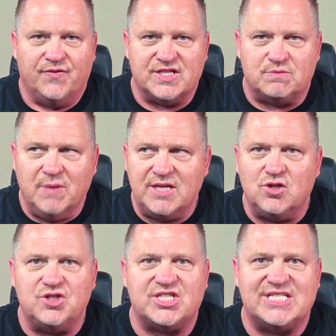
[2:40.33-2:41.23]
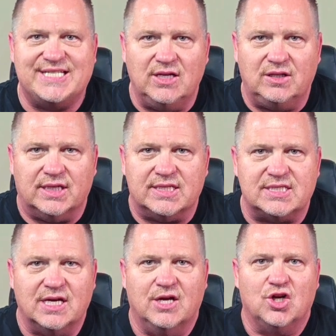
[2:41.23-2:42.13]
This mental
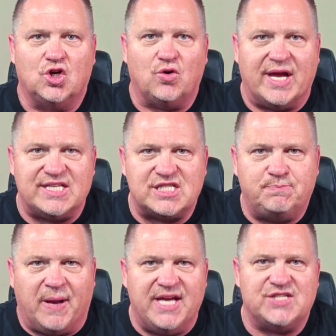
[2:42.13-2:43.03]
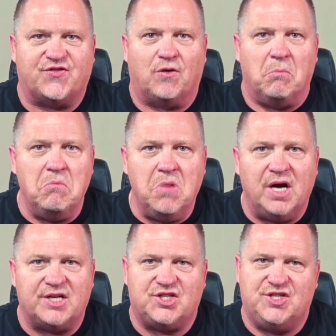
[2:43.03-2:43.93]
stillness creates space for
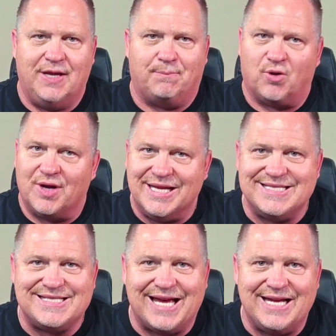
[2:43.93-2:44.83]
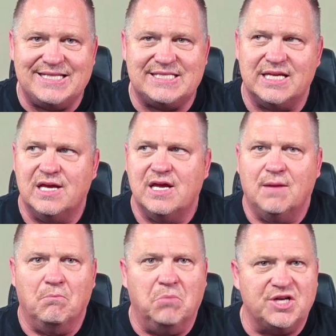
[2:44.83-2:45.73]
much deeper insights,
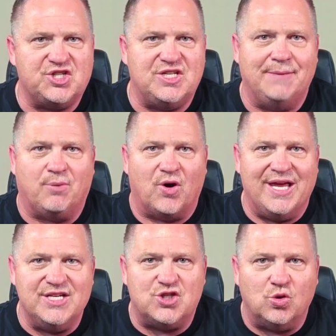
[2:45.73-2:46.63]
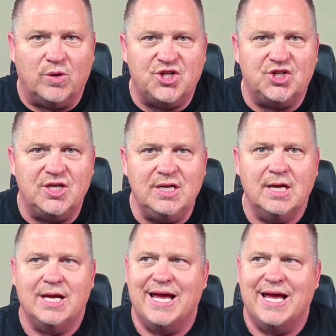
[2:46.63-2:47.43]
much deeper intuition,